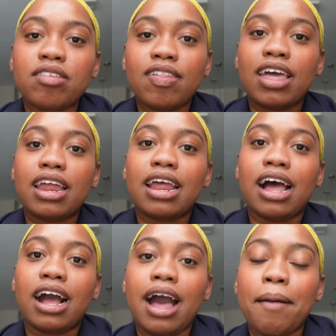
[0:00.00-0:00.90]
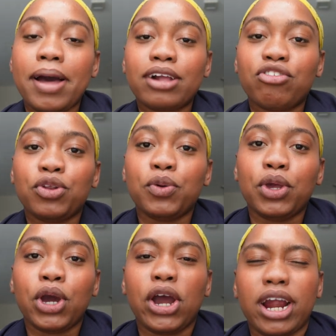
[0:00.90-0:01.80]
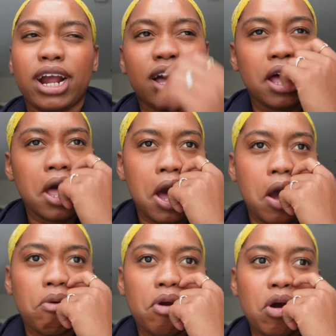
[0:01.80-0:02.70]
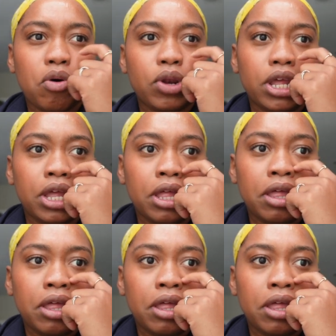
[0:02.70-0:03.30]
So then I got back to New York around